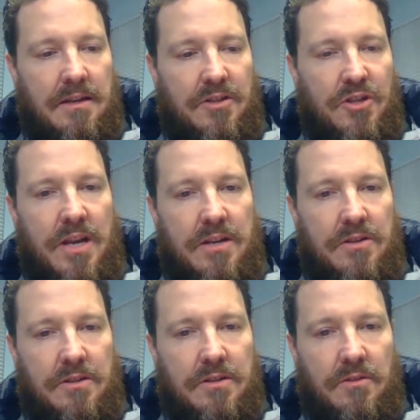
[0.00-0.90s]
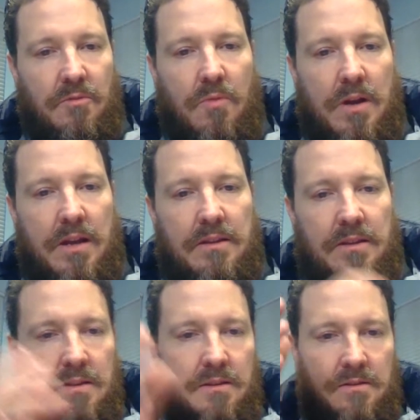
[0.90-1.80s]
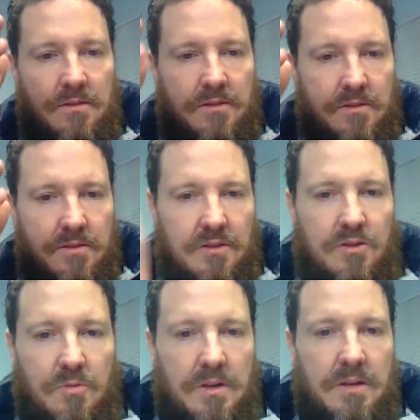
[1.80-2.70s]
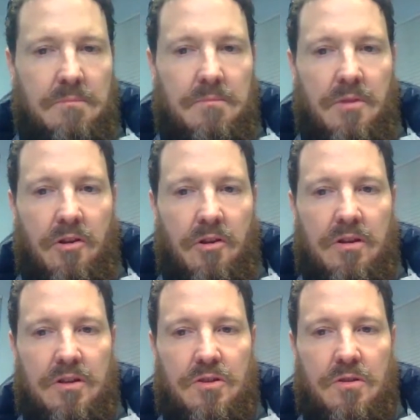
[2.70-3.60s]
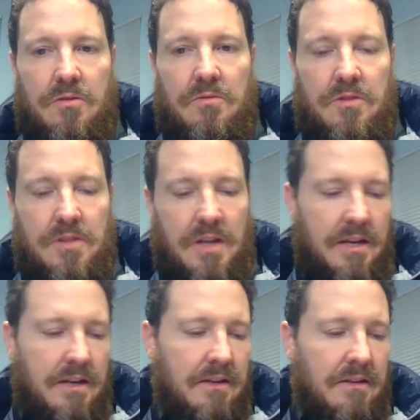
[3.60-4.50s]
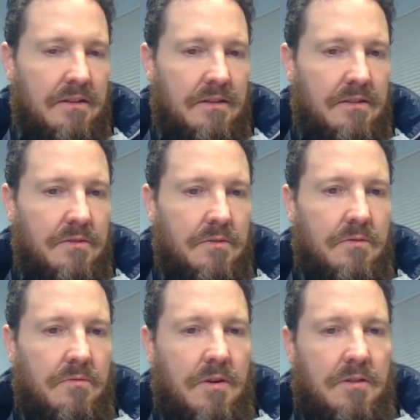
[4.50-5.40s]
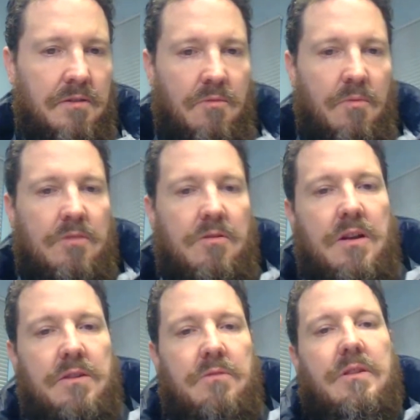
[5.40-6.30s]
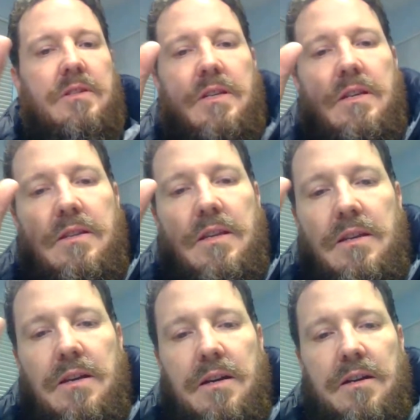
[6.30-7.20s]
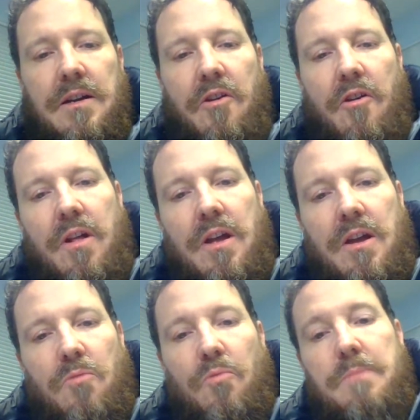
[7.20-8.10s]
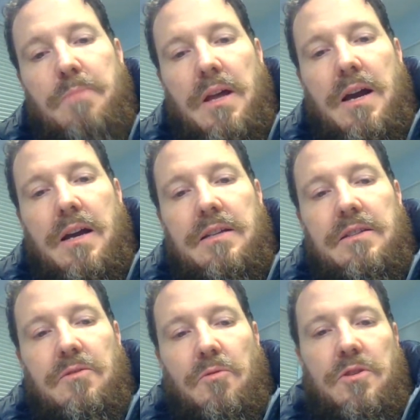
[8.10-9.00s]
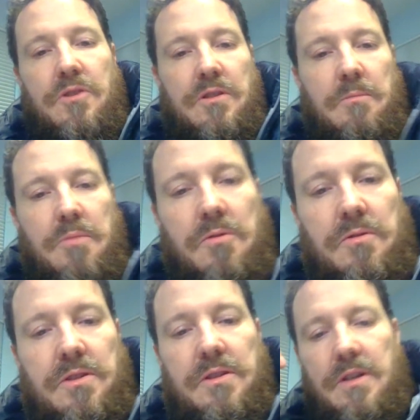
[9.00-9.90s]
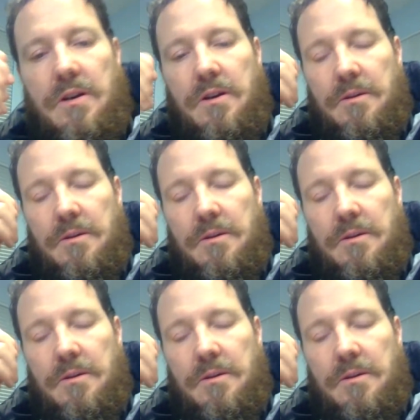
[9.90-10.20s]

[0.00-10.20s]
changes to the way that the stream shows, and to whether or not you can see the replies or just the posts.